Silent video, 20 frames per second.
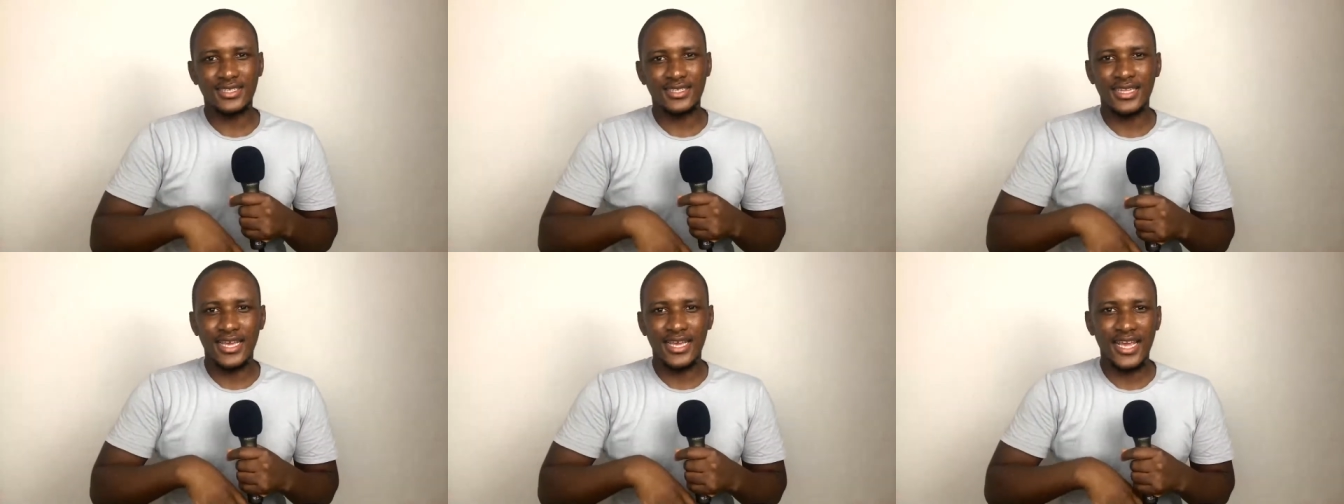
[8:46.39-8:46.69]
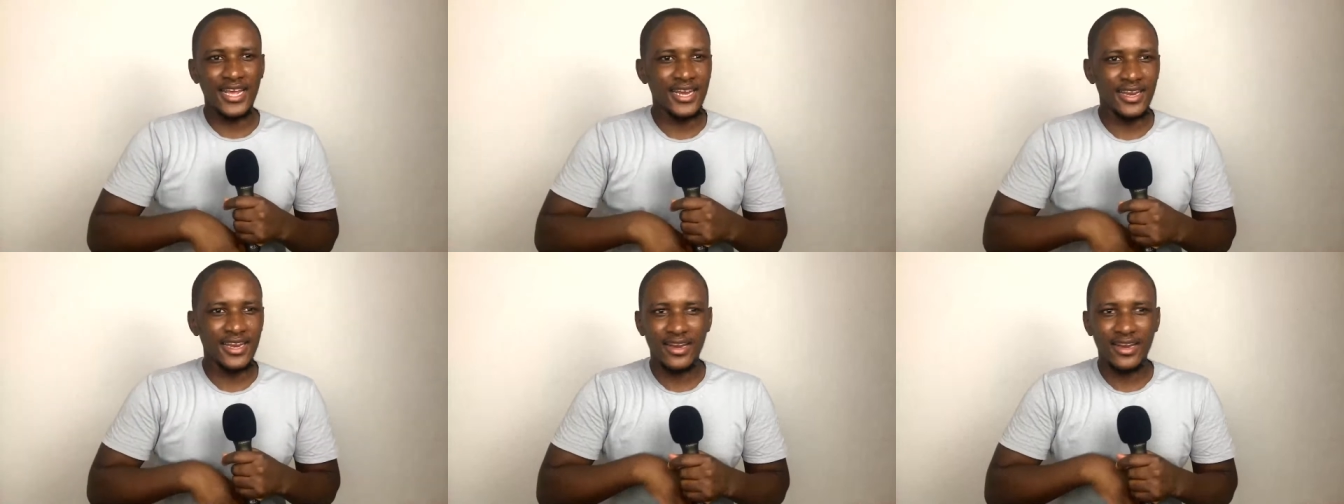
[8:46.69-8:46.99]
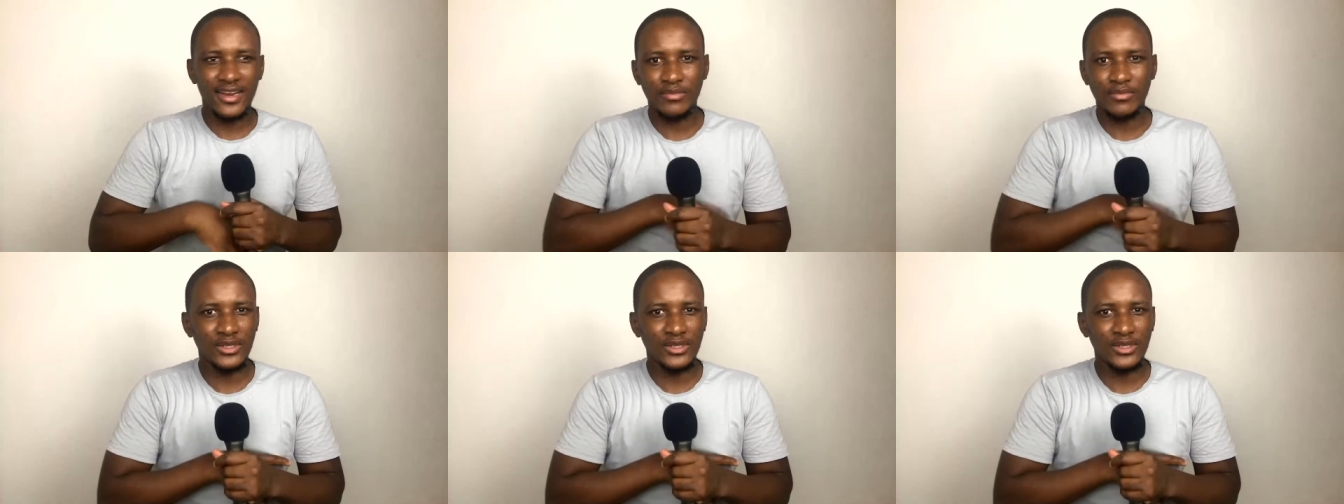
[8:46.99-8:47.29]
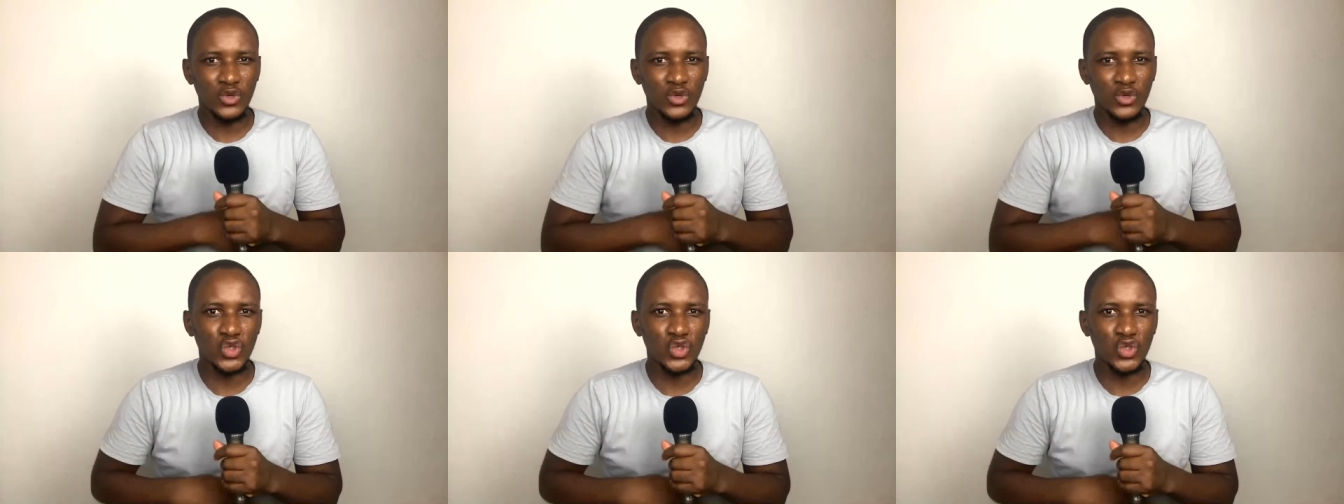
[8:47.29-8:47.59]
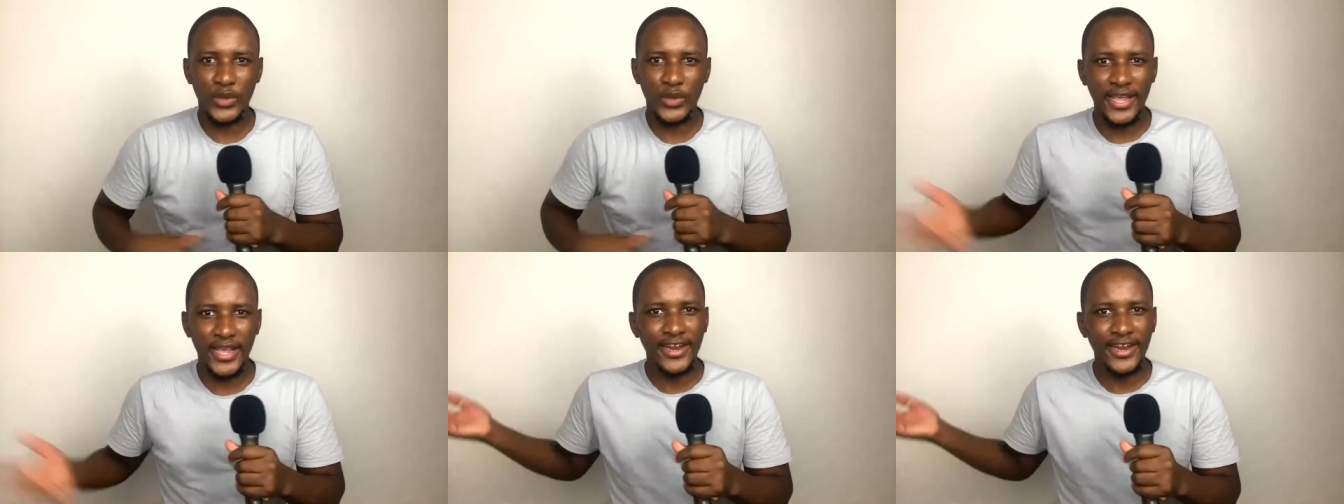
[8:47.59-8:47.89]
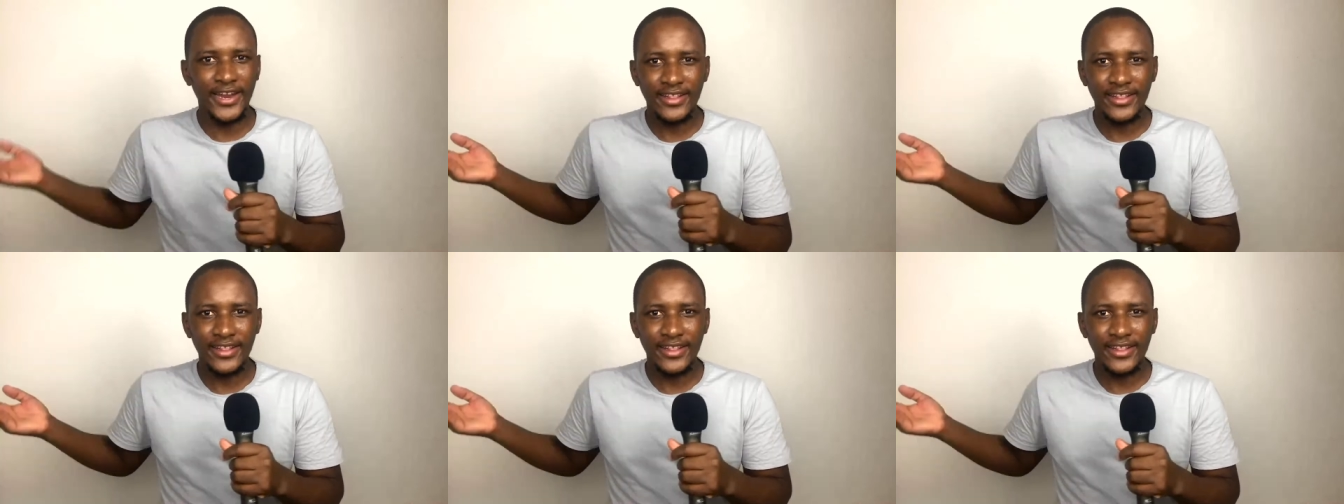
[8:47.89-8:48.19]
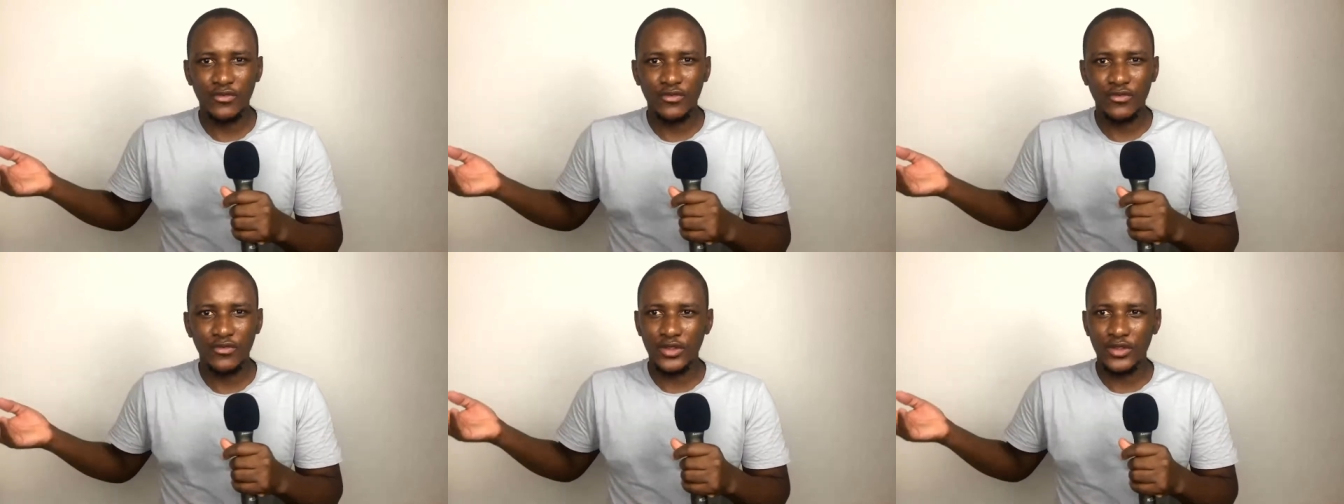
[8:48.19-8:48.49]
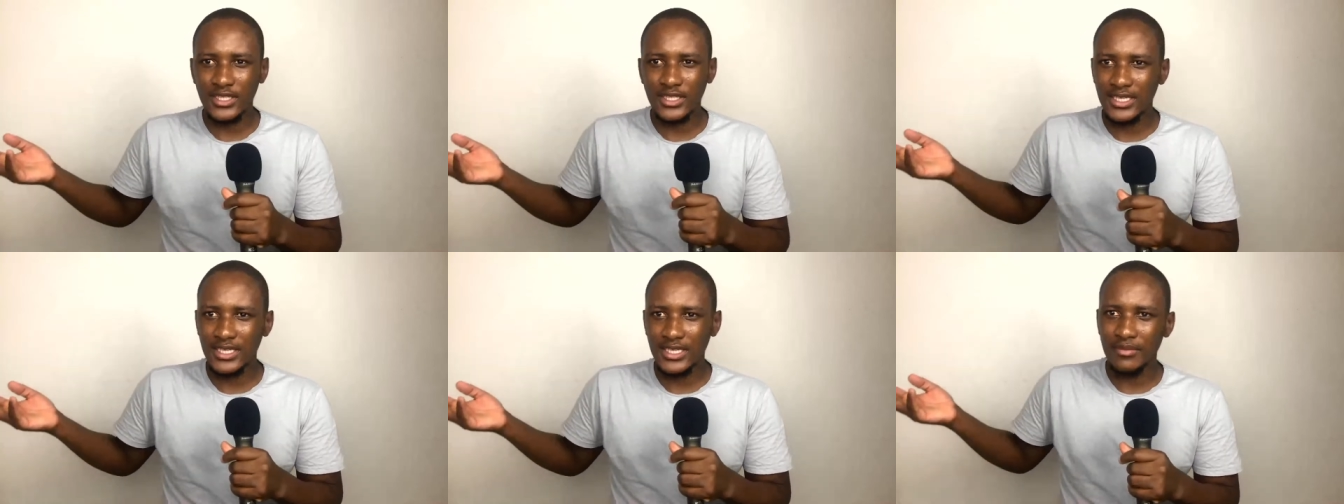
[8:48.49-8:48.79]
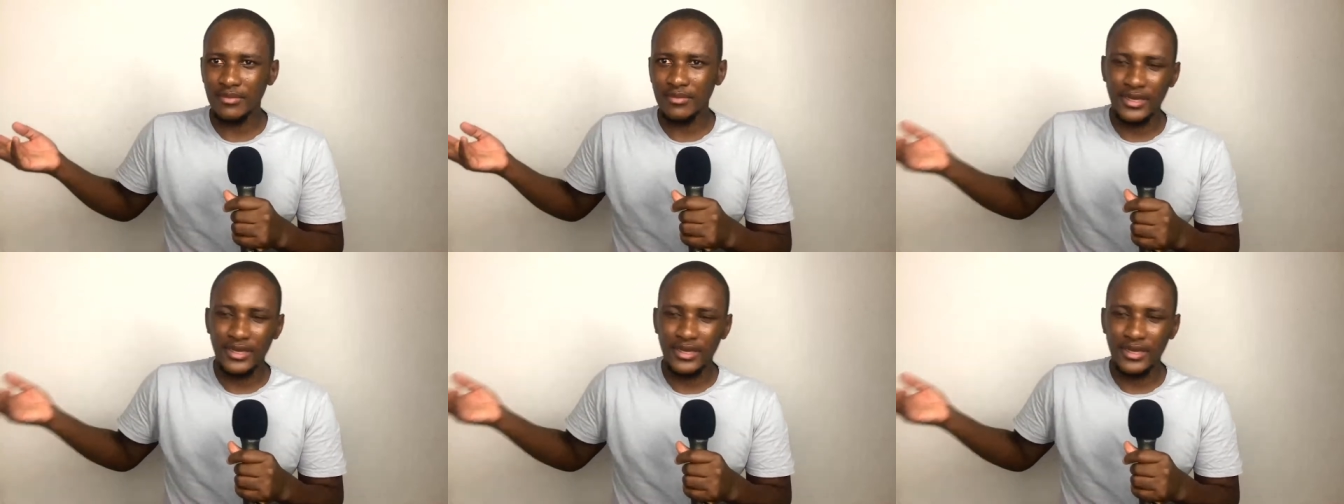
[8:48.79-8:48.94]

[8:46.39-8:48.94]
they ended up not doing anything for the team,